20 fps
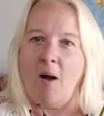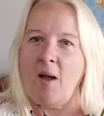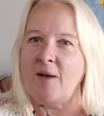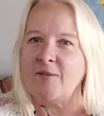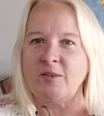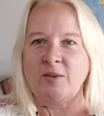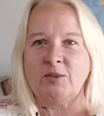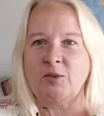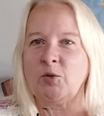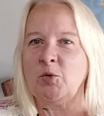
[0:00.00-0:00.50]

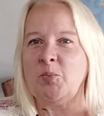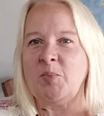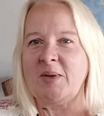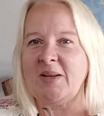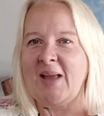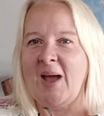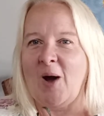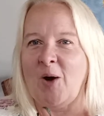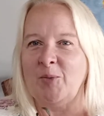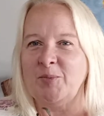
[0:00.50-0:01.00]
Every little
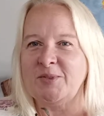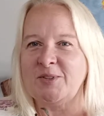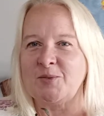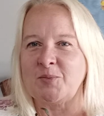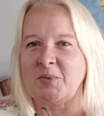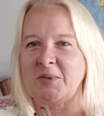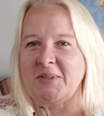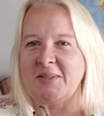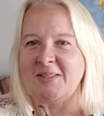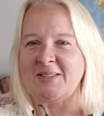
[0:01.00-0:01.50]
bit helps.
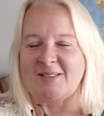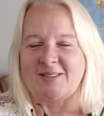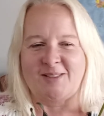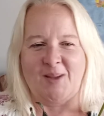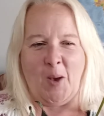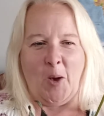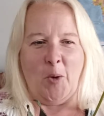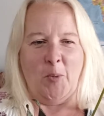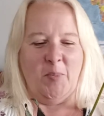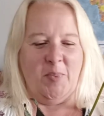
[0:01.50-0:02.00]
It really does
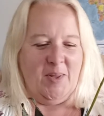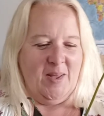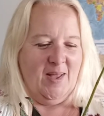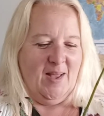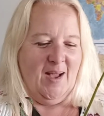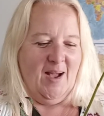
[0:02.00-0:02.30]
help.